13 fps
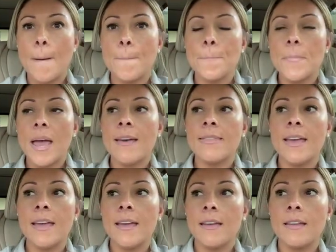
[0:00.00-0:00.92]
And
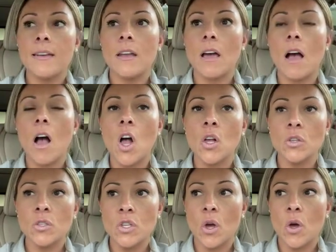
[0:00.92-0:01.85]
then
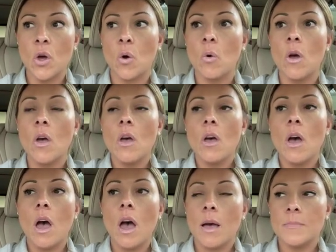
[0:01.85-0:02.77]
also,
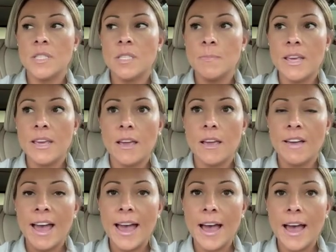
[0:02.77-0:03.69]

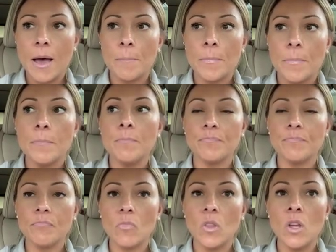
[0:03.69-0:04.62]
speaking of HAP,
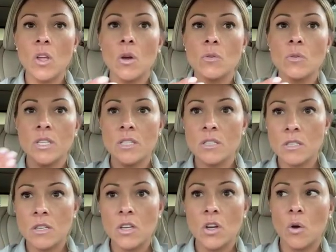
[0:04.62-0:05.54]

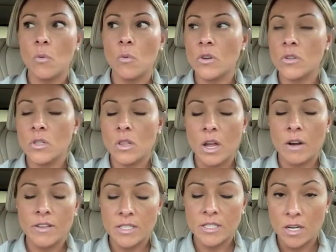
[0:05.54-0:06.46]
since, there's a
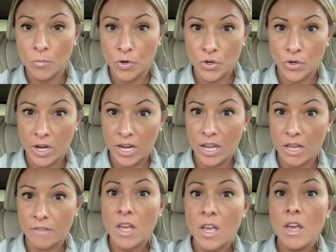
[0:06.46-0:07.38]
lot of us that are more
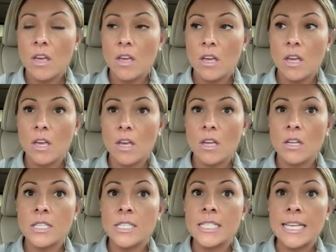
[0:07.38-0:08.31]
creative,
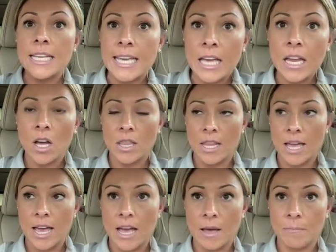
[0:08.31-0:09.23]
to get
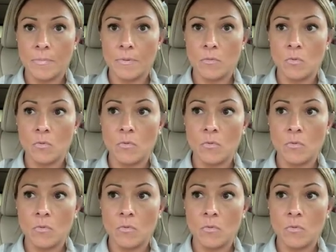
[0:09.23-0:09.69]
on the HAP,